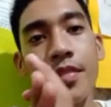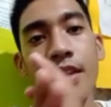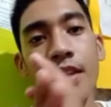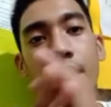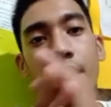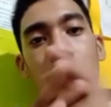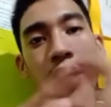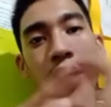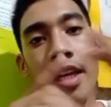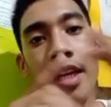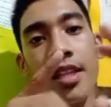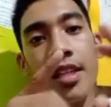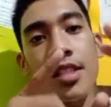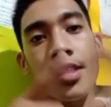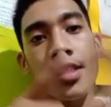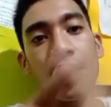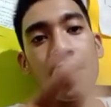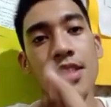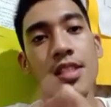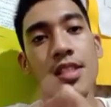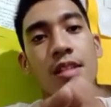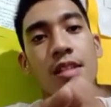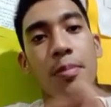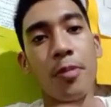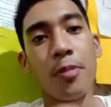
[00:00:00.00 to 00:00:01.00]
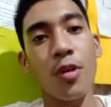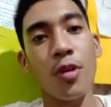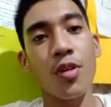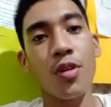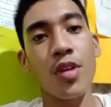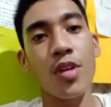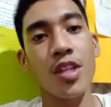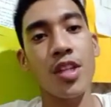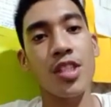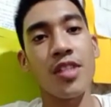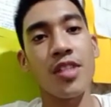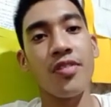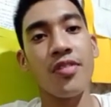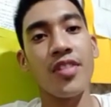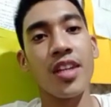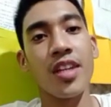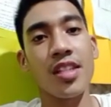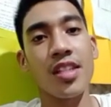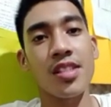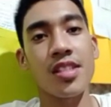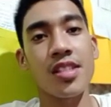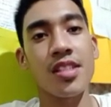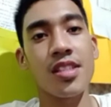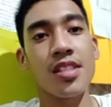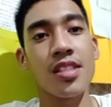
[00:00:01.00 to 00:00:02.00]
Next is the
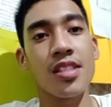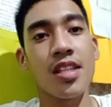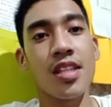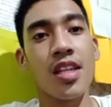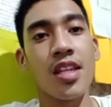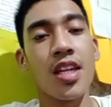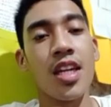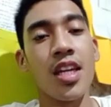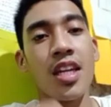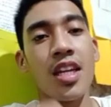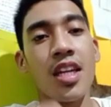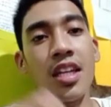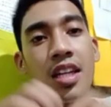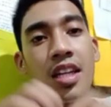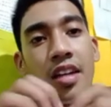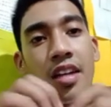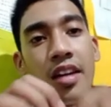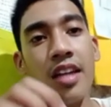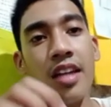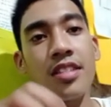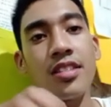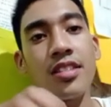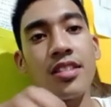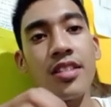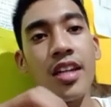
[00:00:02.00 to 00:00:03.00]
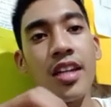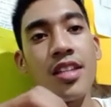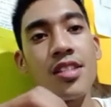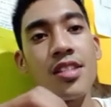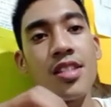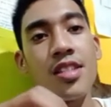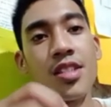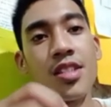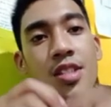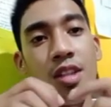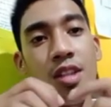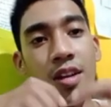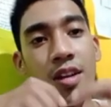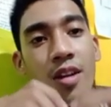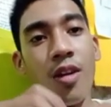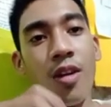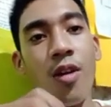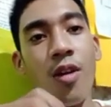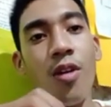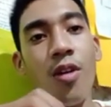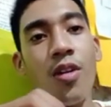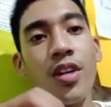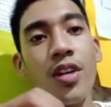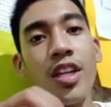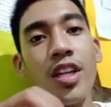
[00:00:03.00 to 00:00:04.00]
progressiveness, characterizes
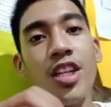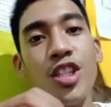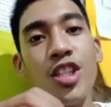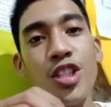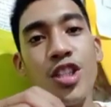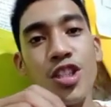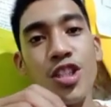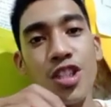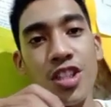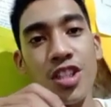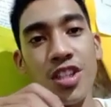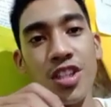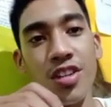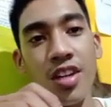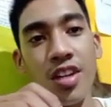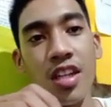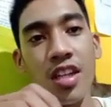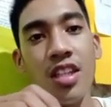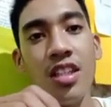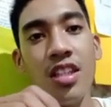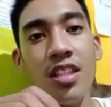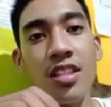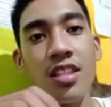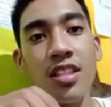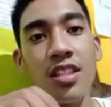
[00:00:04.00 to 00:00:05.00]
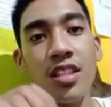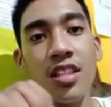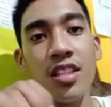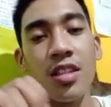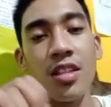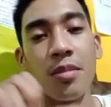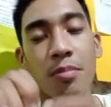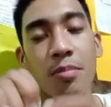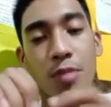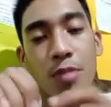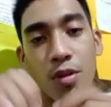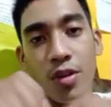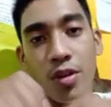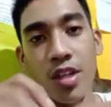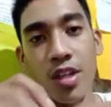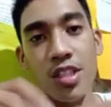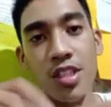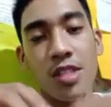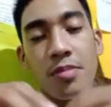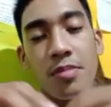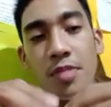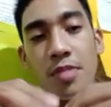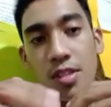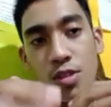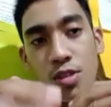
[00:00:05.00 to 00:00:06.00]
law in general.
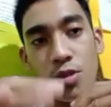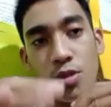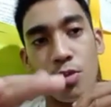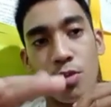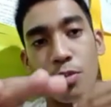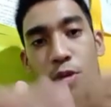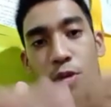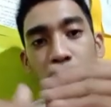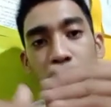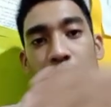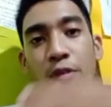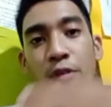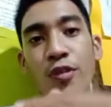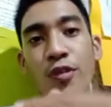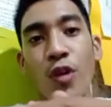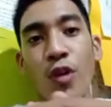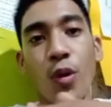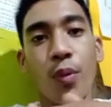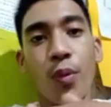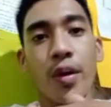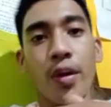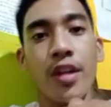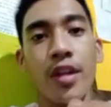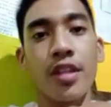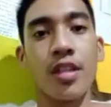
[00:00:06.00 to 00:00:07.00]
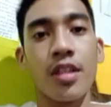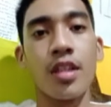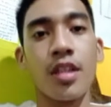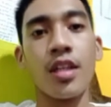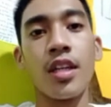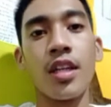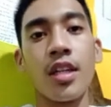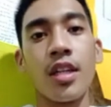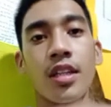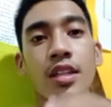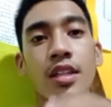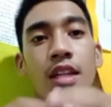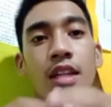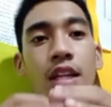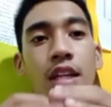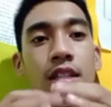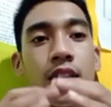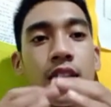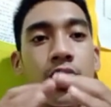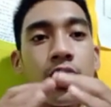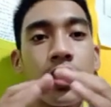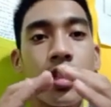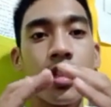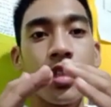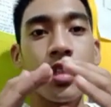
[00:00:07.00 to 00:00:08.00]
Progressiveness, so moving forward, that
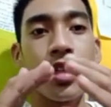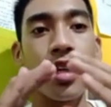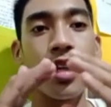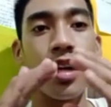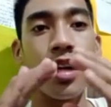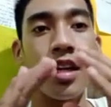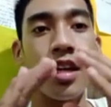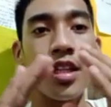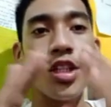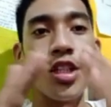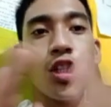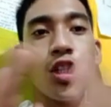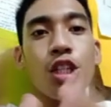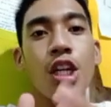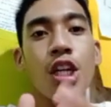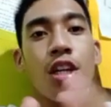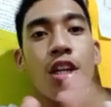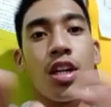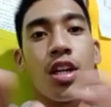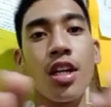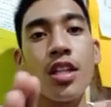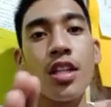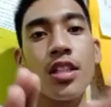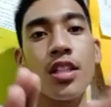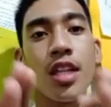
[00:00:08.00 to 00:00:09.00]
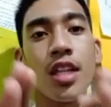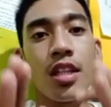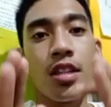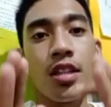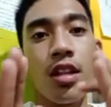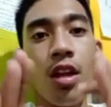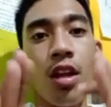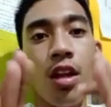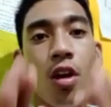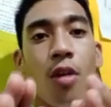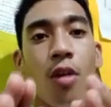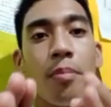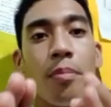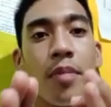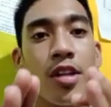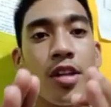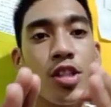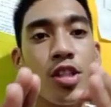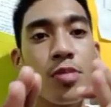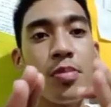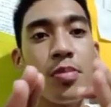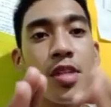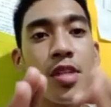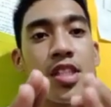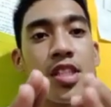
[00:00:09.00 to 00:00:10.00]
in general, that law
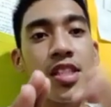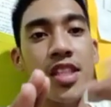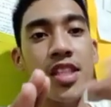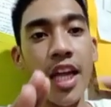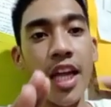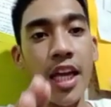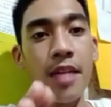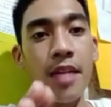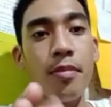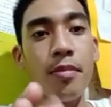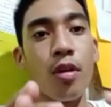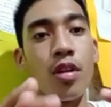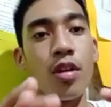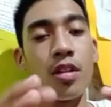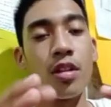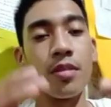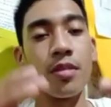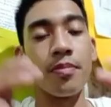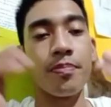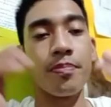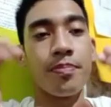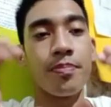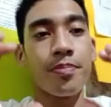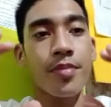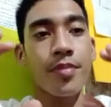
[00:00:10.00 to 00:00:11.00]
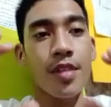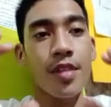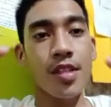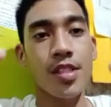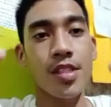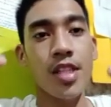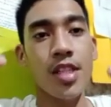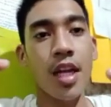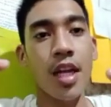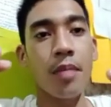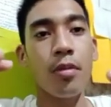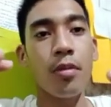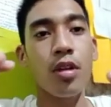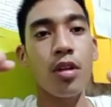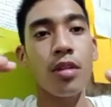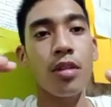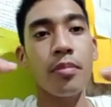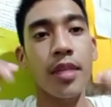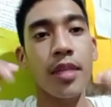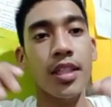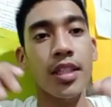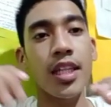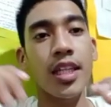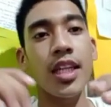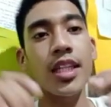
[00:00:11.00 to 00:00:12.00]
must be stable,
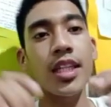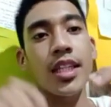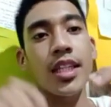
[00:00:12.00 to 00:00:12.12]
but it